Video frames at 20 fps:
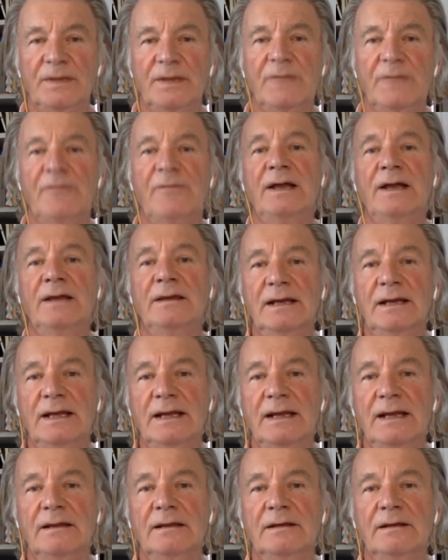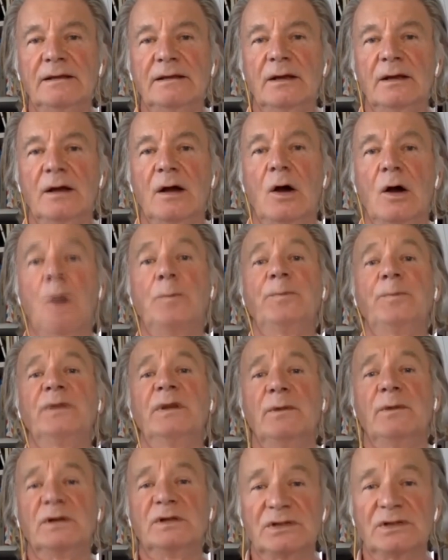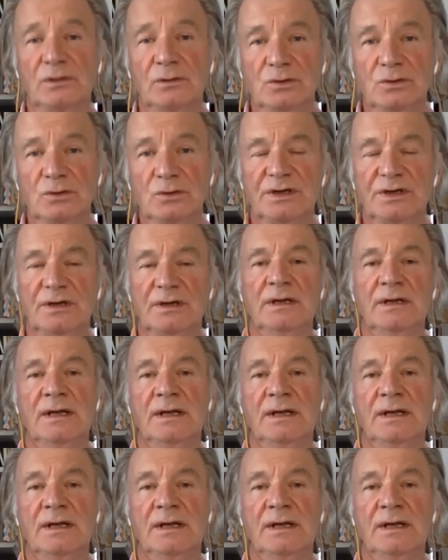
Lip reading: Finally, the optimal solution